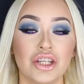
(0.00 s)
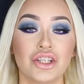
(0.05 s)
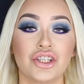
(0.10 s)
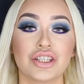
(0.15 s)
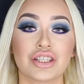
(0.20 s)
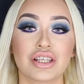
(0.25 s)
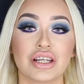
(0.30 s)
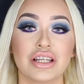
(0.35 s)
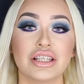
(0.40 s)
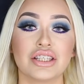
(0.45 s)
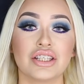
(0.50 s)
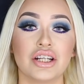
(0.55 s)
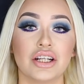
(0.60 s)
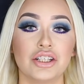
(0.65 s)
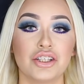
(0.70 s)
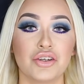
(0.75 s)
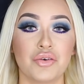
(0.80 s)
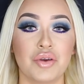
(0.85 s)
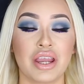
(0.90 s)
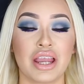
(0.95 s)
She's going to
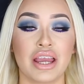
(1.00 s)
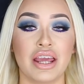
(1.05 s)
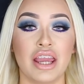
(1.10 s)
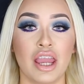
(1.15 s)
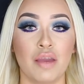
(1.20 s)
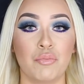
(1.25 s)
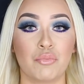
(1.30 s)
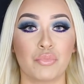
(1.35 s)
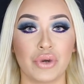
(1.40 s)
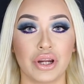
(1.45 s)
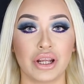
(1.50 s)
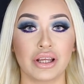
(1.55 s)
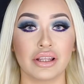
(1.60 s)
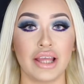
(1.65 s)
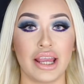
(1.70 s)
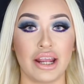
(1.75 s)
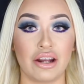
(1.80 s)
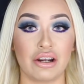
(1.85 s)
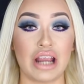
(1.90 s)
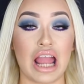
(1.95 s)
start doing a brick
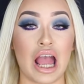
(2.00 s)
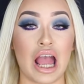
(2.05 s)
layer